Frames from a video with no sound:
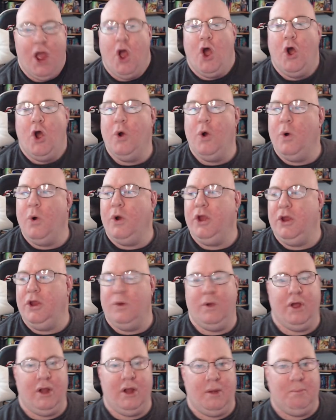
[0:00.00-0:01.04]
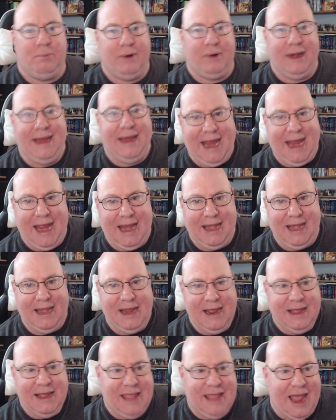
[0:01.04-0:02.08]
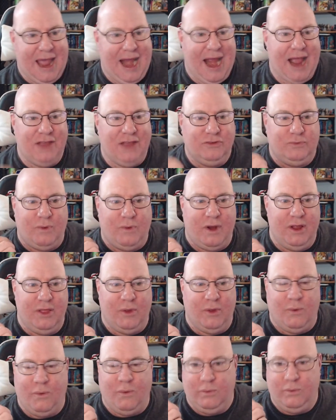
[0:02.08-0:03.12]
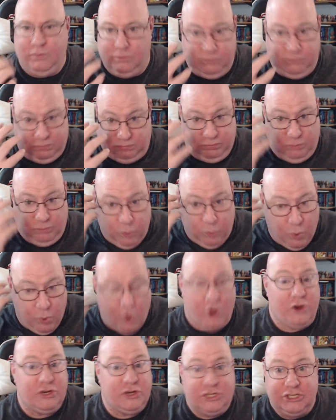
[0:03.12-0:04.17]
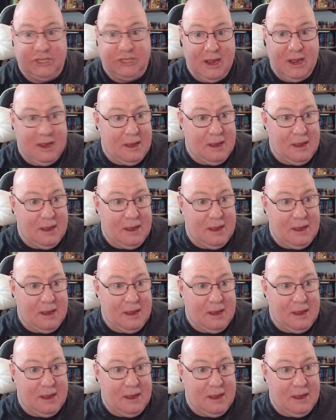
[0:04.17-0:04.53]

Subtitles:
Who are you going to bring in that has one of the worst